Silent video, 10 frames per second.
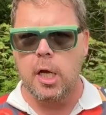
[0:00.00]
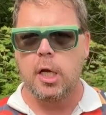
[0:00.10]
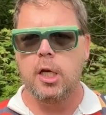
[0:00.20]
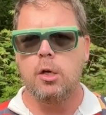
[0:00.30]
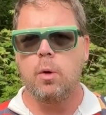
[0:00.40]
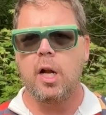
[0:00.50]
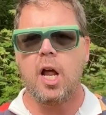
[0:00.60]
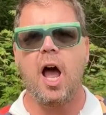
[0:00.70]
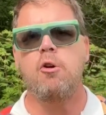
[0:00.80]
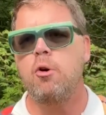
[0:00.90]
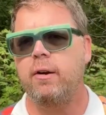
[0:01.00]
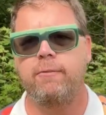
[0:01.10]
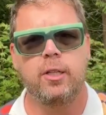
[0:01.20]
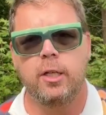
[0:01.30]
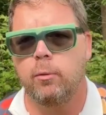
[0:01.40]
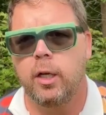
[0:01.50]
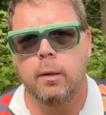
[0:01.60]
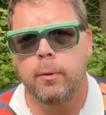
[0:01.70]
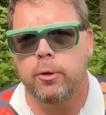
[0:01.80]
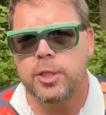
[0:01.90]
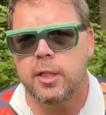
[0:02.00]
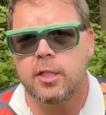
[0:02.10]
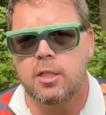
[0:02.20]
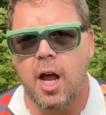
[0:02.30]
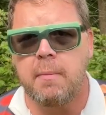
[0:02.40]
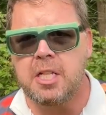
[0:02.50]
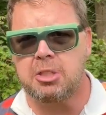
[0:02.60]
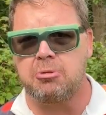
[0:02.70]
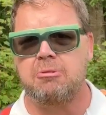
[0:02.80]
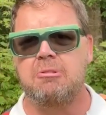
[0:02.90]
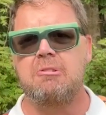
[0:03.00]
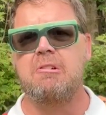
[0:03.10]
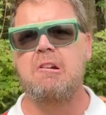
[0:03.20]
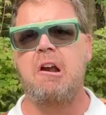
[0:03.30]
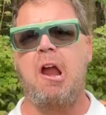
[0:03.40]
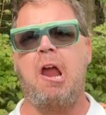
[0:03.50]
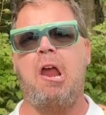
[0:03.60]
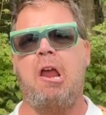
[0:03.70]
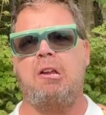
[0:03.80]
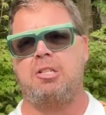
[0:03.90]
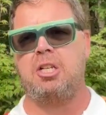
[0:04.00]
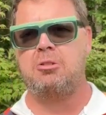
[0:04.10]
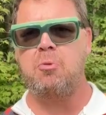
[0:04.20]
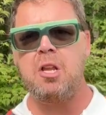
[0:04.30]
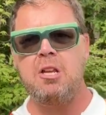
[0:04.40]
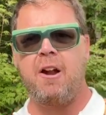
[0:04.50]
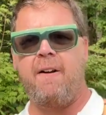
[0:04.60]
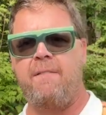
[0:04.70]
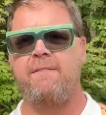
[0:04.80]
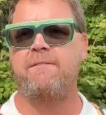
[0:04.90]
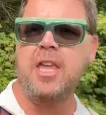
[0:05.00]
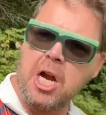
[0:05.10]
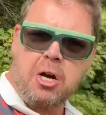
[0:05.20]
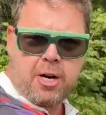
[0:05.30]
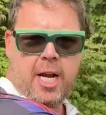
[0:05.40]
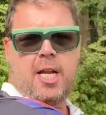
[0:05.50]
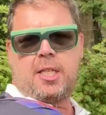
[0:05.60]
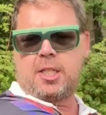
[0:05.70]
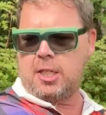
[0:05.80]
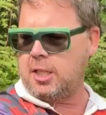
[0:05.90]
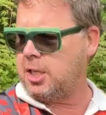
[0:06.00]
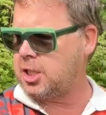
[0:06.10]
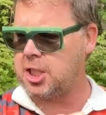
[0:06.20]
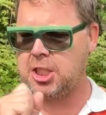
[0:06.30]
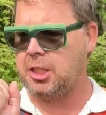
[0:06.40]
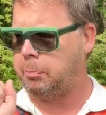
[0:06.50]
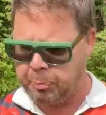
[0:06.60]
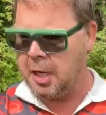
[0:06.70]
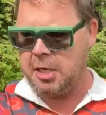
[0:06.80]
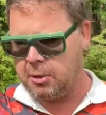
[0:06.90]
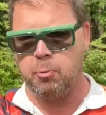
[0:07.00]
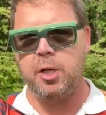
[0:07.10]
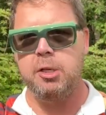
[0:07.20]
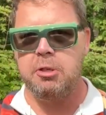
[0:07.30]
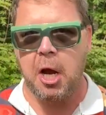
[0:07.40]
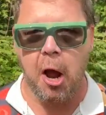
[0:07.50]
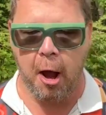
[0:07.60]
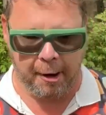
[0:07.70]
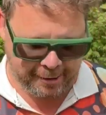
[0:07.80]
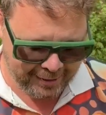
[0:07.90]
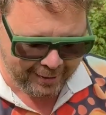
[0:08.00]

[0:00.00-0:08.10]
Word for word: You know what? I'm going for the real emotion this time. It's rage. That's when you're furious and you're just spitting when you talk.